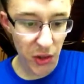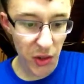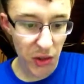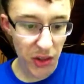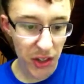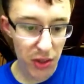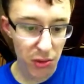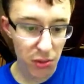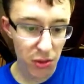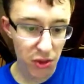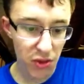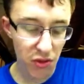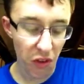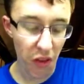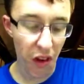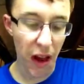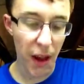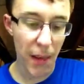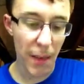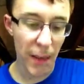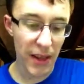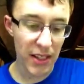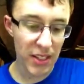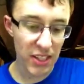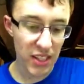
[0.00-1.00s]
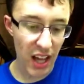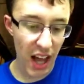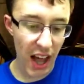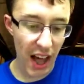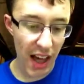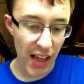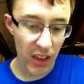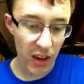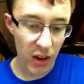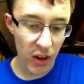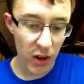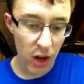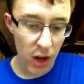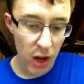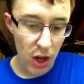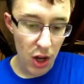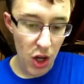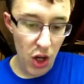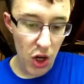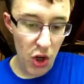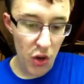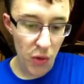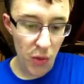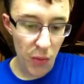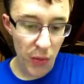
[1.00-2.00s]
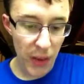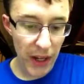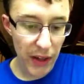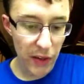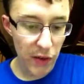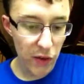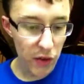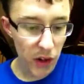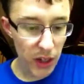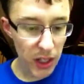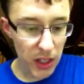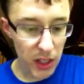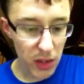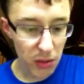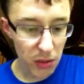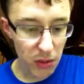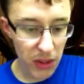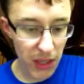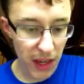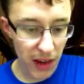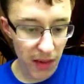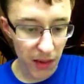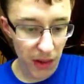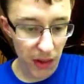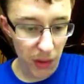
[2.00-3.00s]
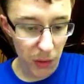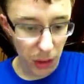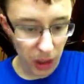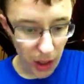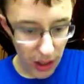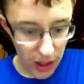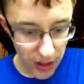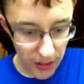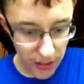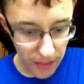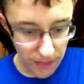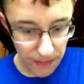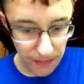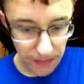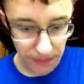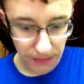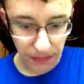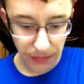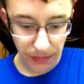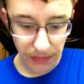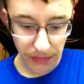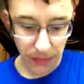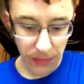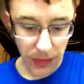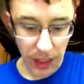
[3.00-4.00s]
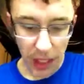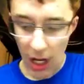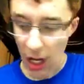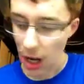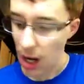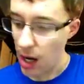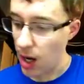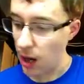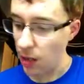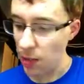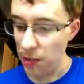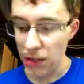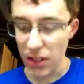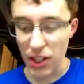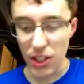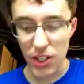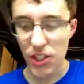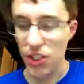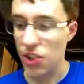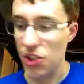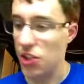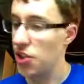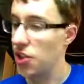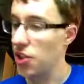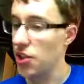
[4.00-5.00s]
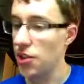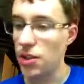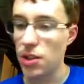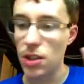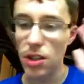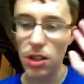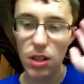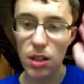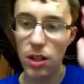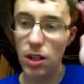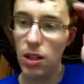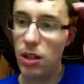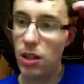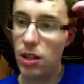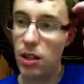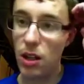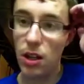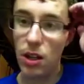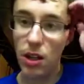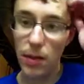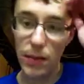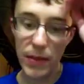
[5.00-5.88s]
This was fine by Skylar, who made friends with everyone. This is just, I